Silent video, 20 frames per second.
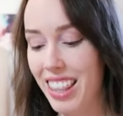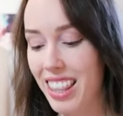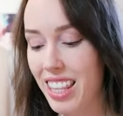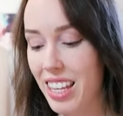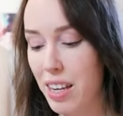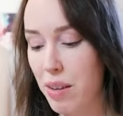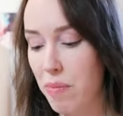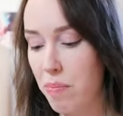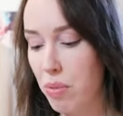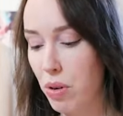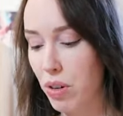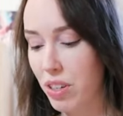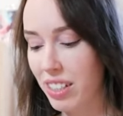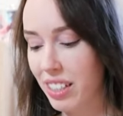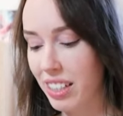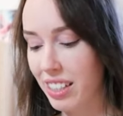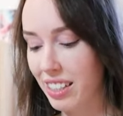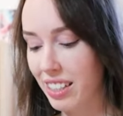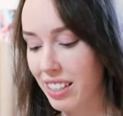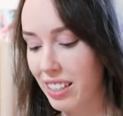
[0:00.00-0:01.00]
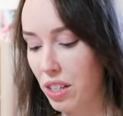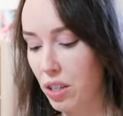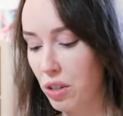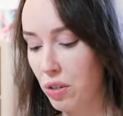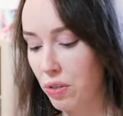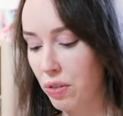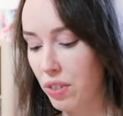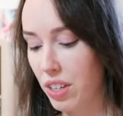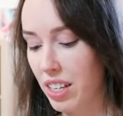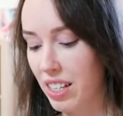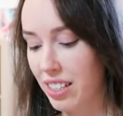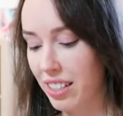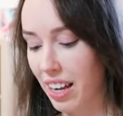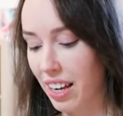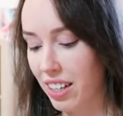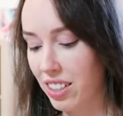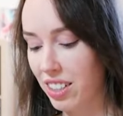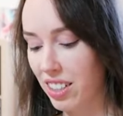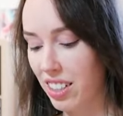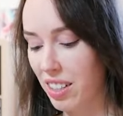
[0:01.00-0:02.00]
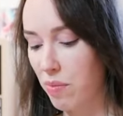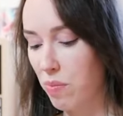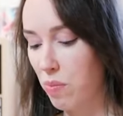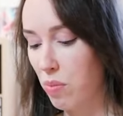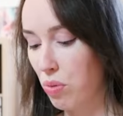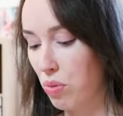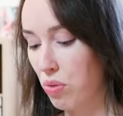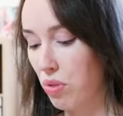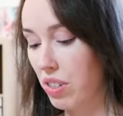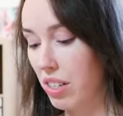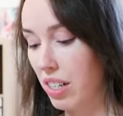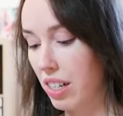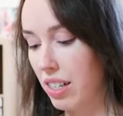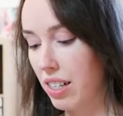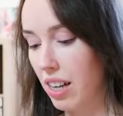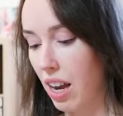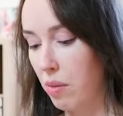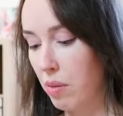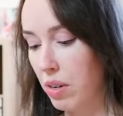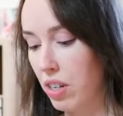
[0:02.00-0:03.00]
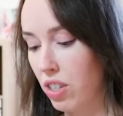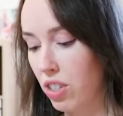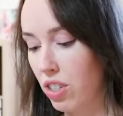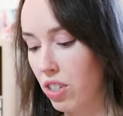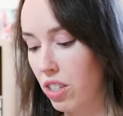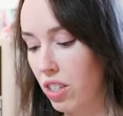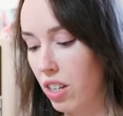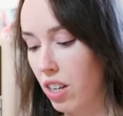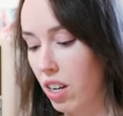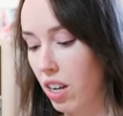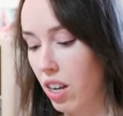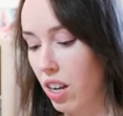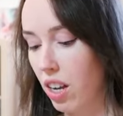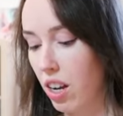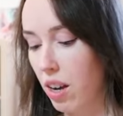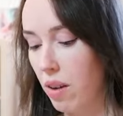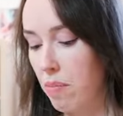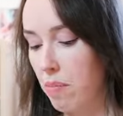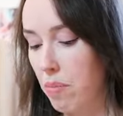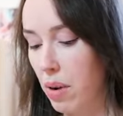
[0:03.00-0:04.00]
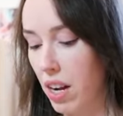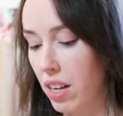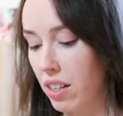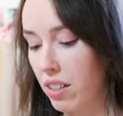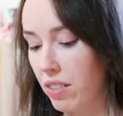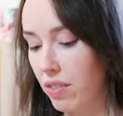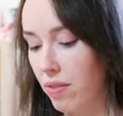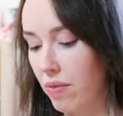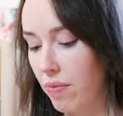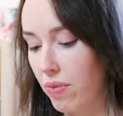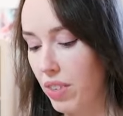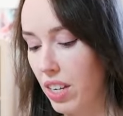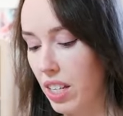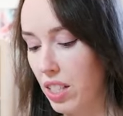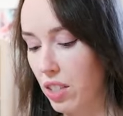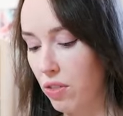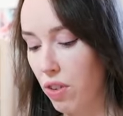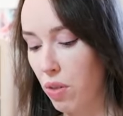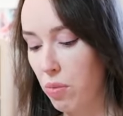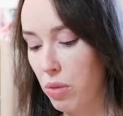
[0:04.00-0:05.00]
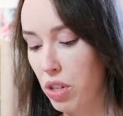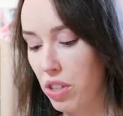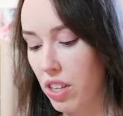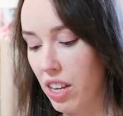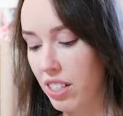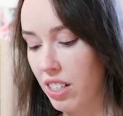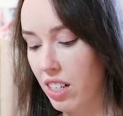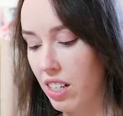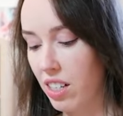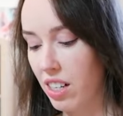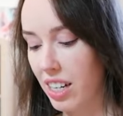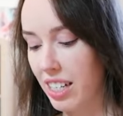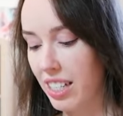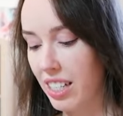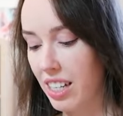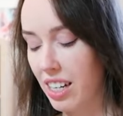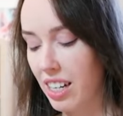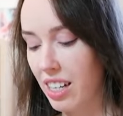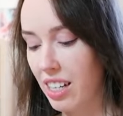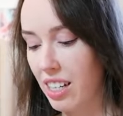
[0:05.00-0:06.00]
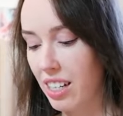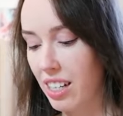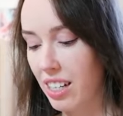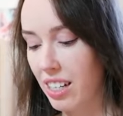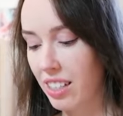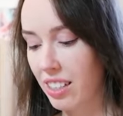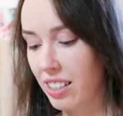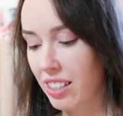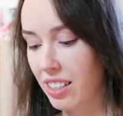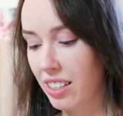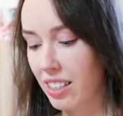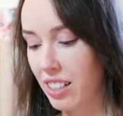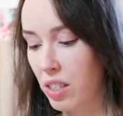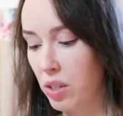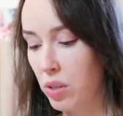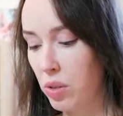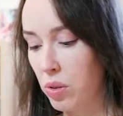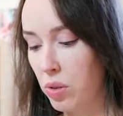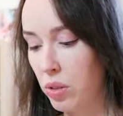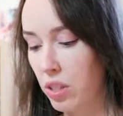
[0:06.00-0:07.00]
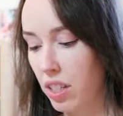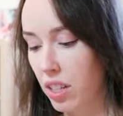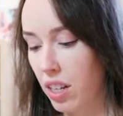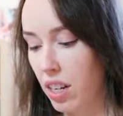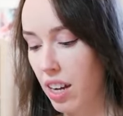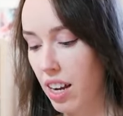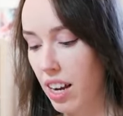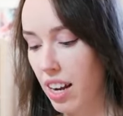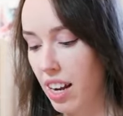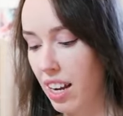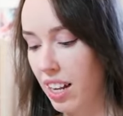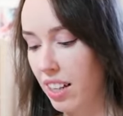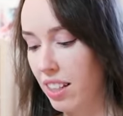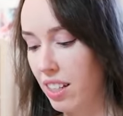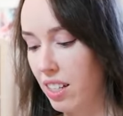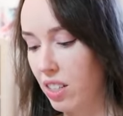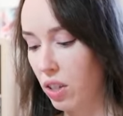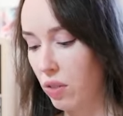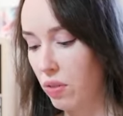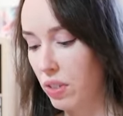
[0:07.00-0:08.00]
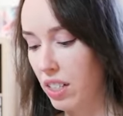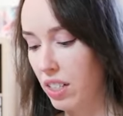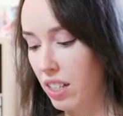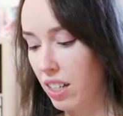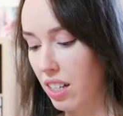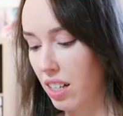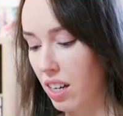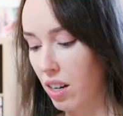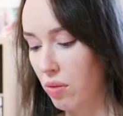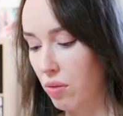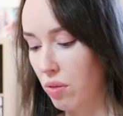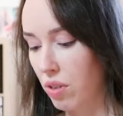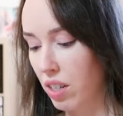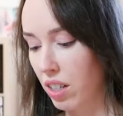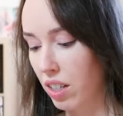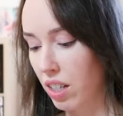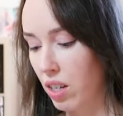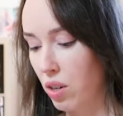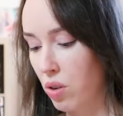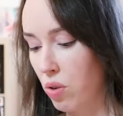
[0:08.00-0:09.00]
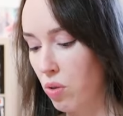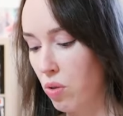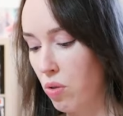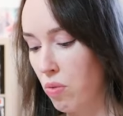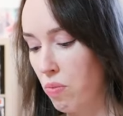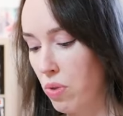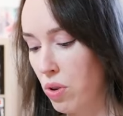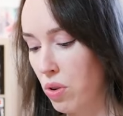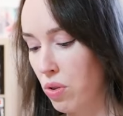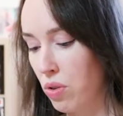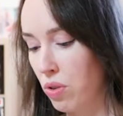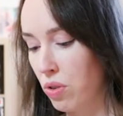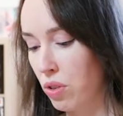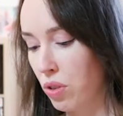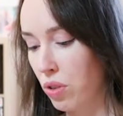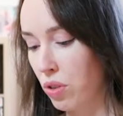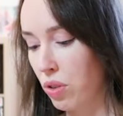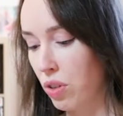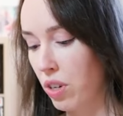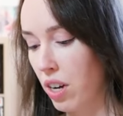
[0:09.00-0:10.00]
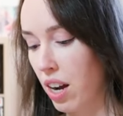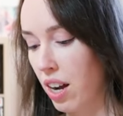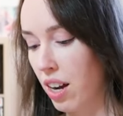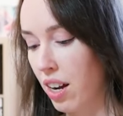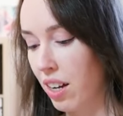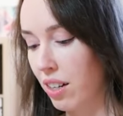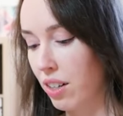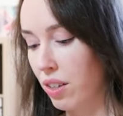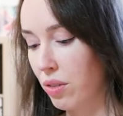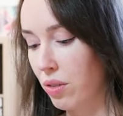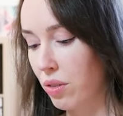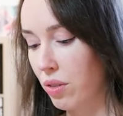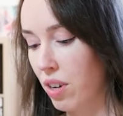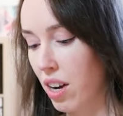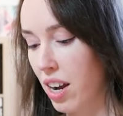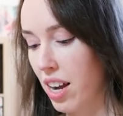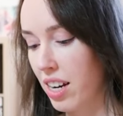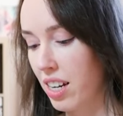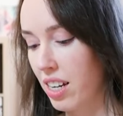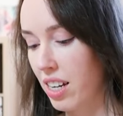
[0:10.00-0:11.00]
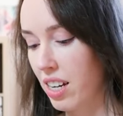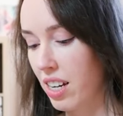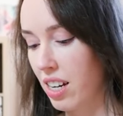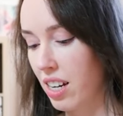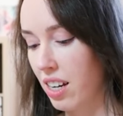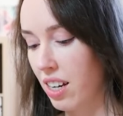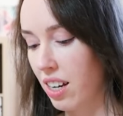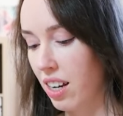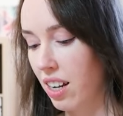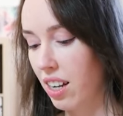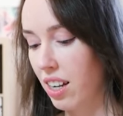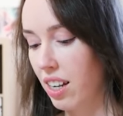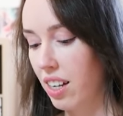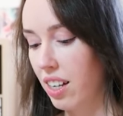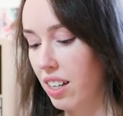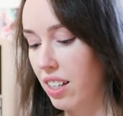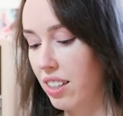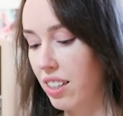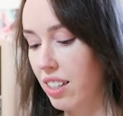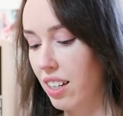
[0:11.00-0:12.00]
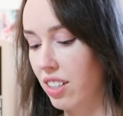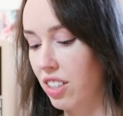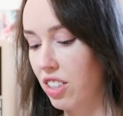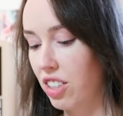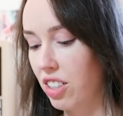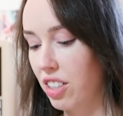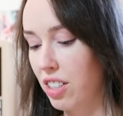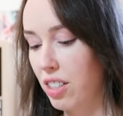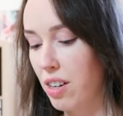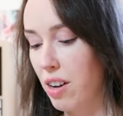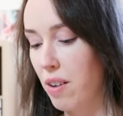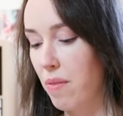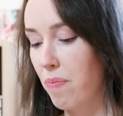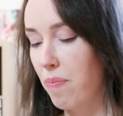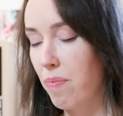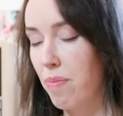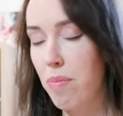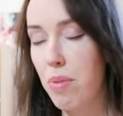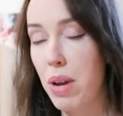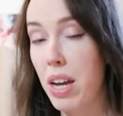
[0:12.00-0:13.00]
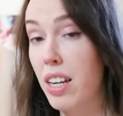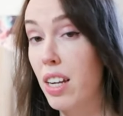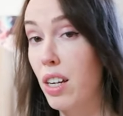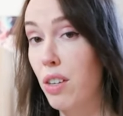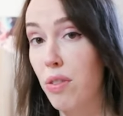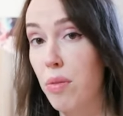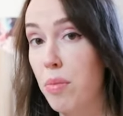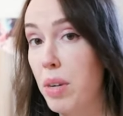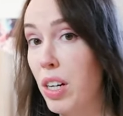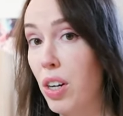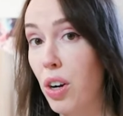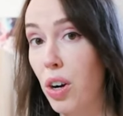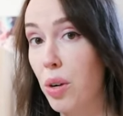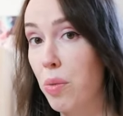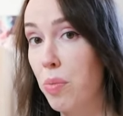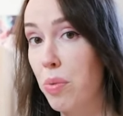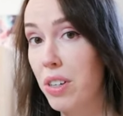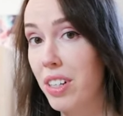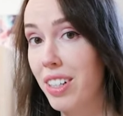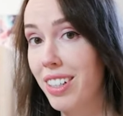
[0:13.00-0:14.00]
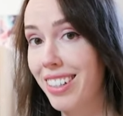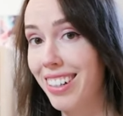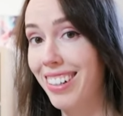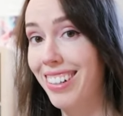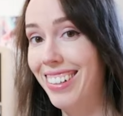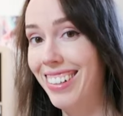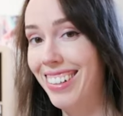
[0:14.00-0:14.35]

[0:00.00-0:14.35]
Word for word: the box itself is actually pretty damaged, but it's from 2019, it's sealed, and there's obviously a really cool Mewtwo card right here that's just begging for me to open it.